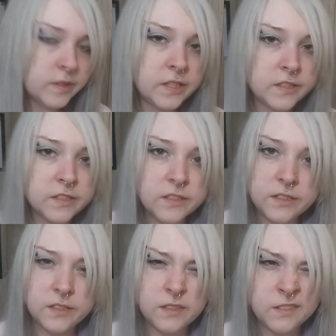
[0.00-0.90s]
I
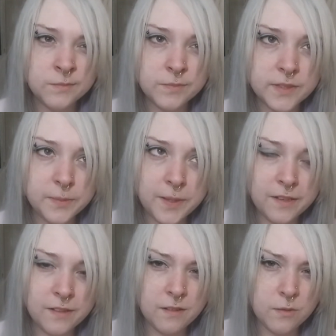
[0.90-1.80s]
actually
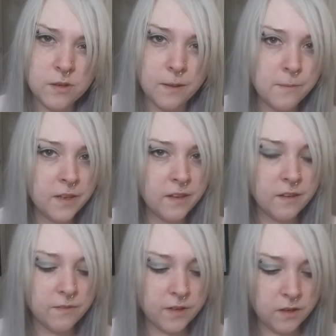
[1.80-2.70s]
debated on not
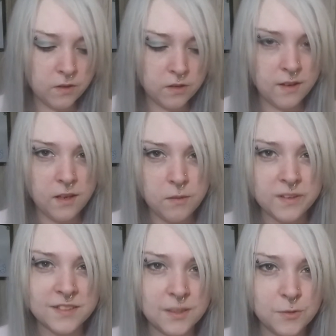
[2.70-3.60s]
making a video today
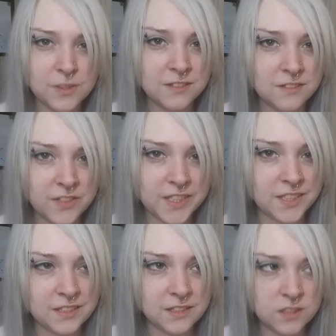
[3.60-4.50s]
because I wasn't
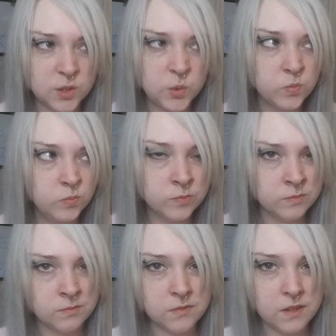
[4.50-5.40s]
feeling
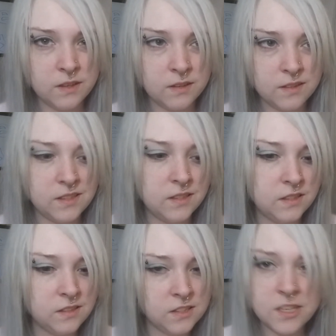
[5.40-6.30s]
in
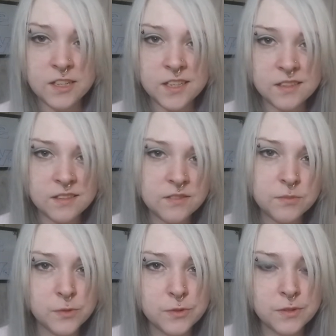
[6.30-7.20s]
the cheeriest
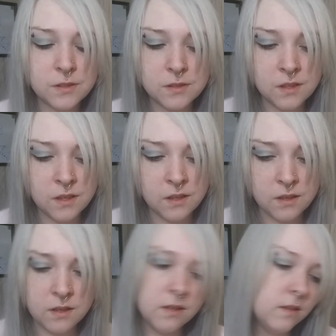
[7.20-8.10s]
of moods
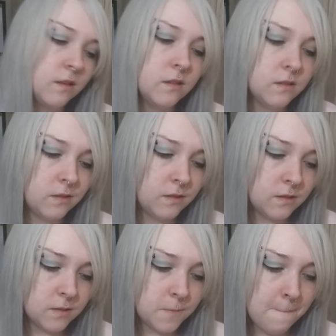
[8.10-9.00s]

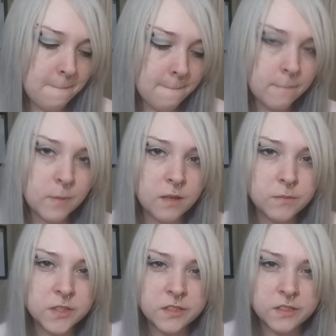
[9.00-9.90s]
and
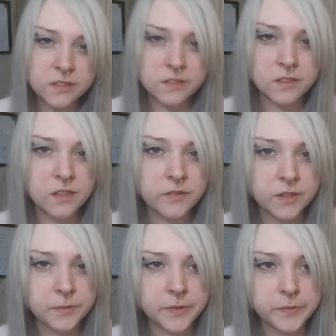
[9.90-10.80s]
I'm sure there's a lot of
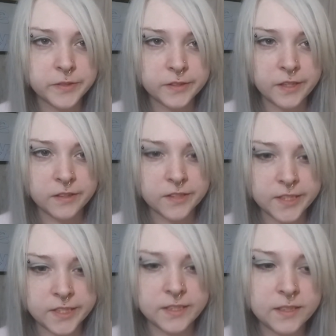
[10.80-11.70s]
other people out
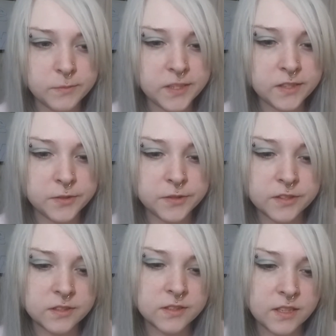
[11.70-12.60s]
there like me
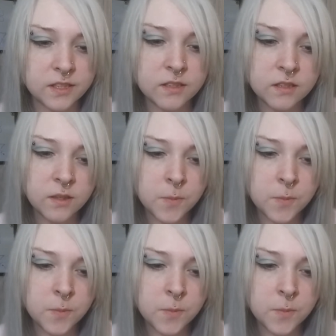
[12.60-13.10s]
who's just like